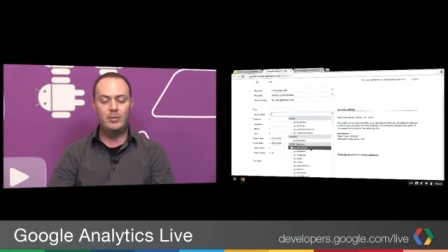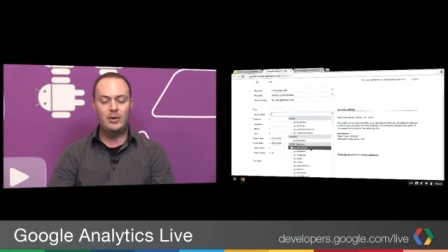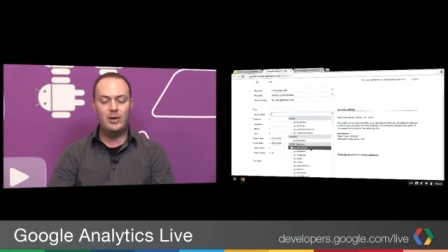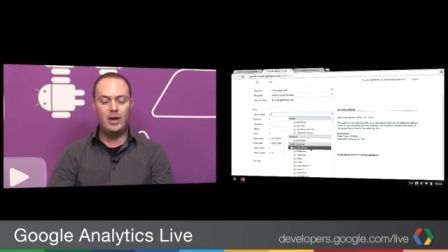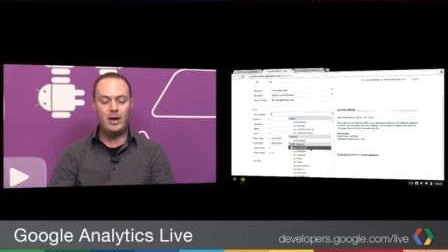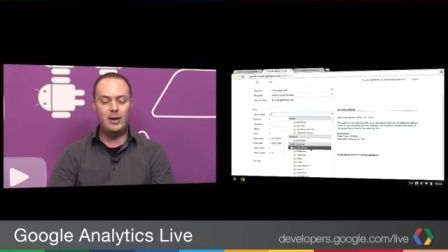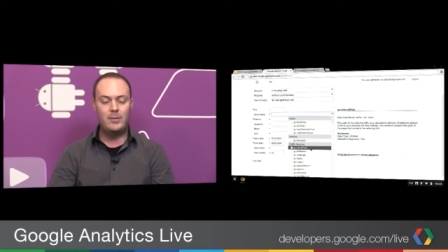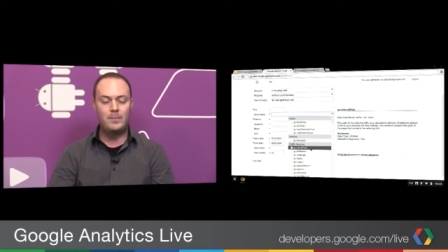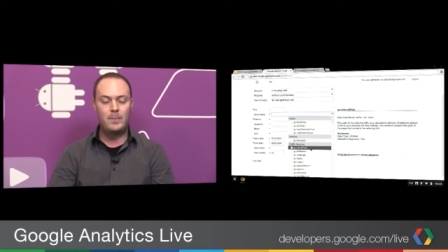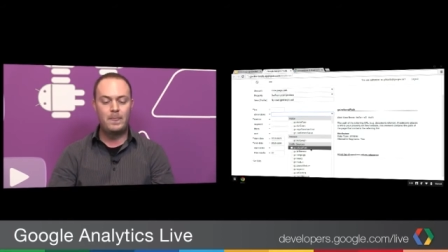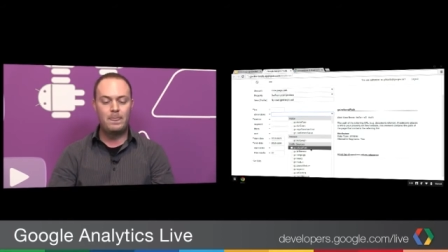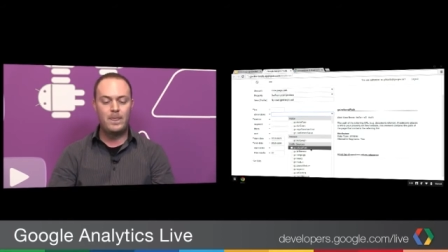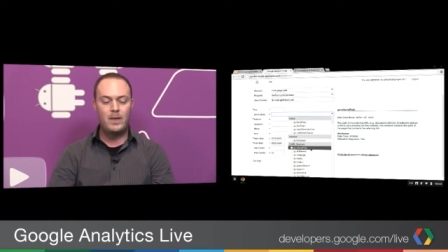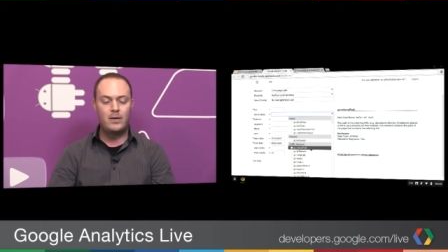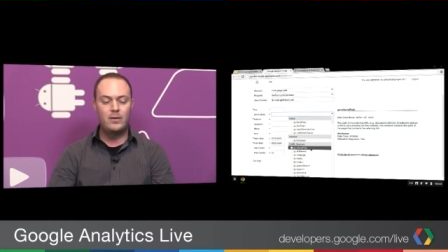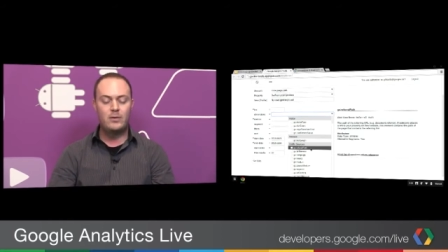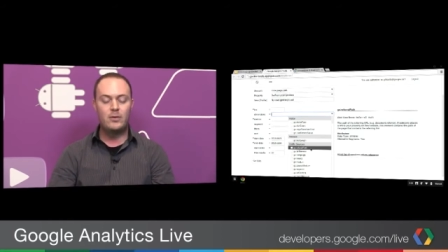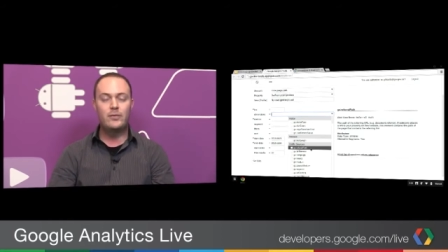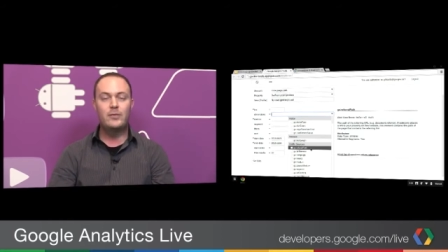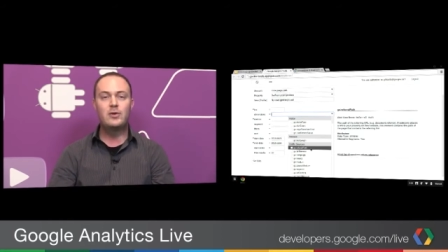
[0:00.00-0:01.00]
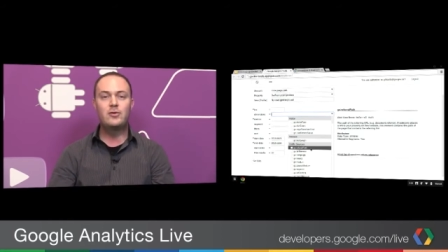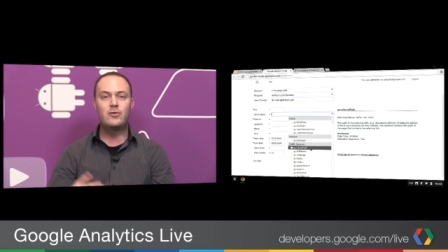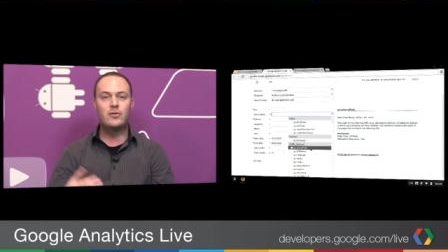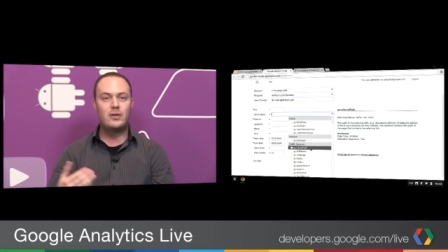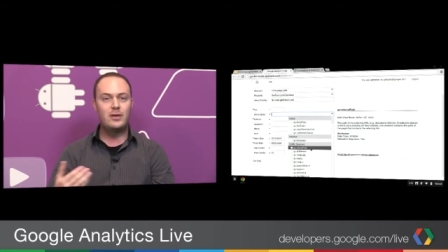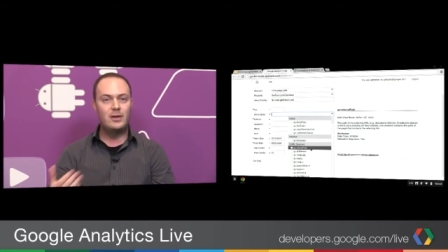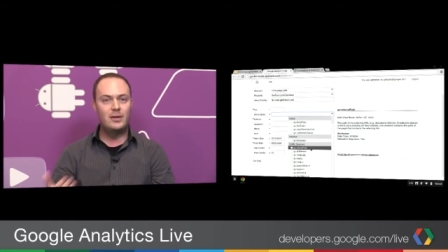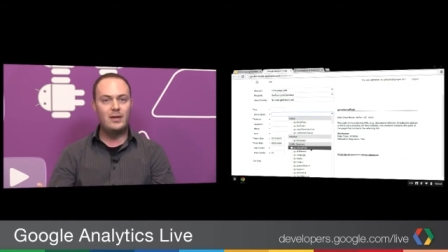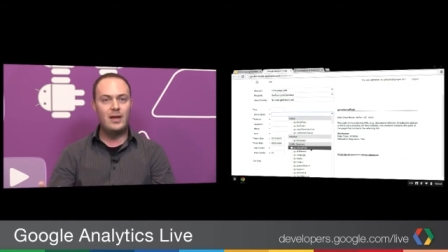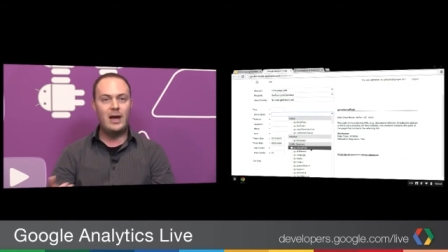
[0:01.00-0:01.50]
API. So if you're
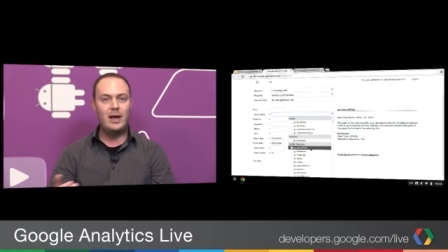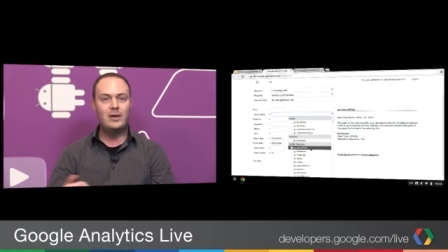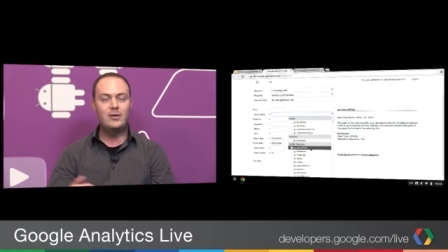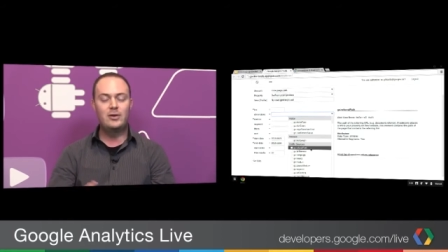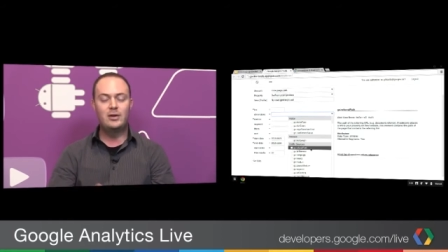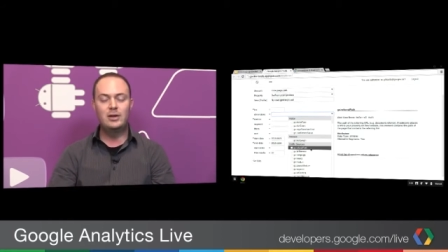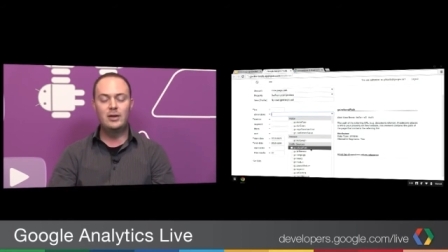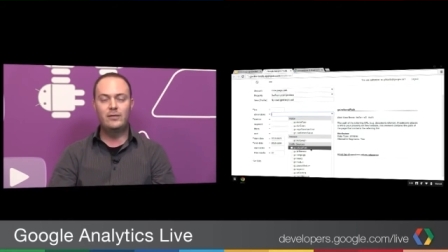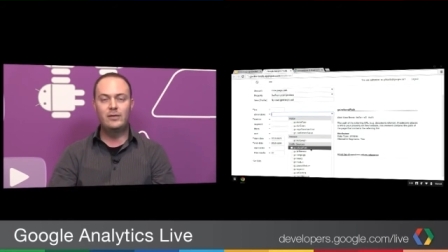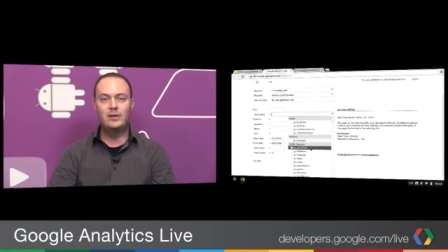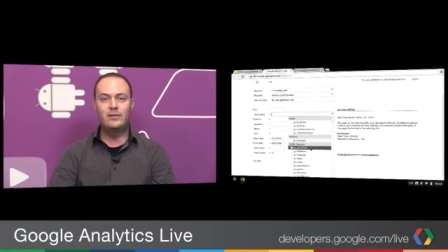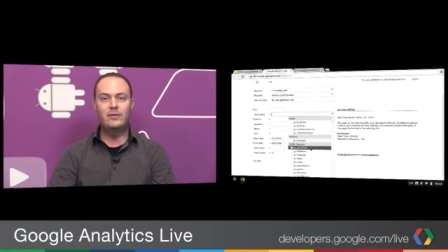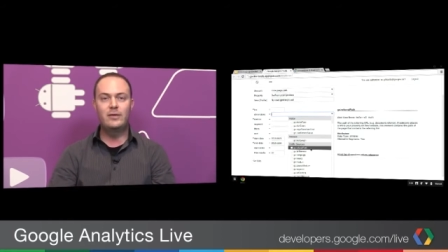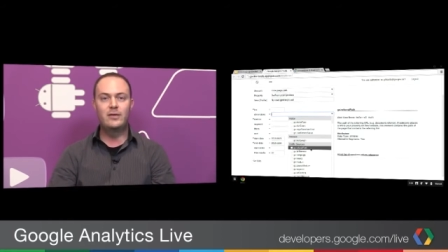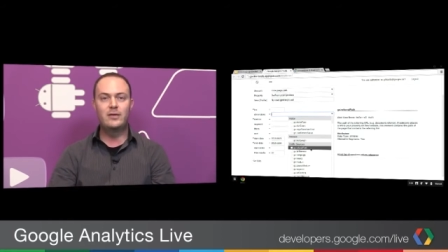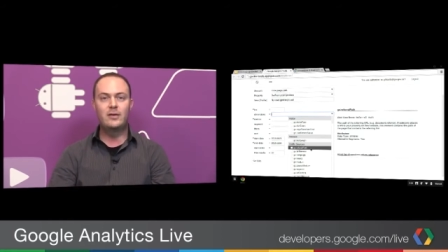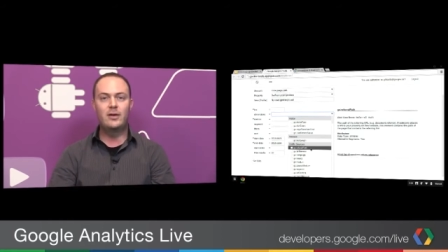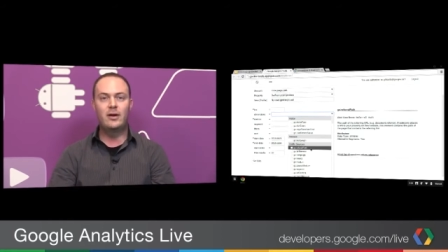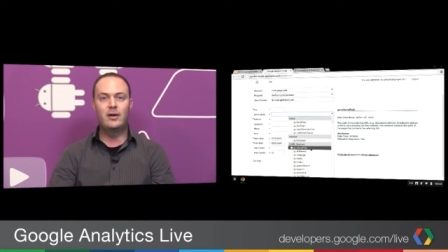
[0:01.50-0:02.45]
interested in that, you can definitely visit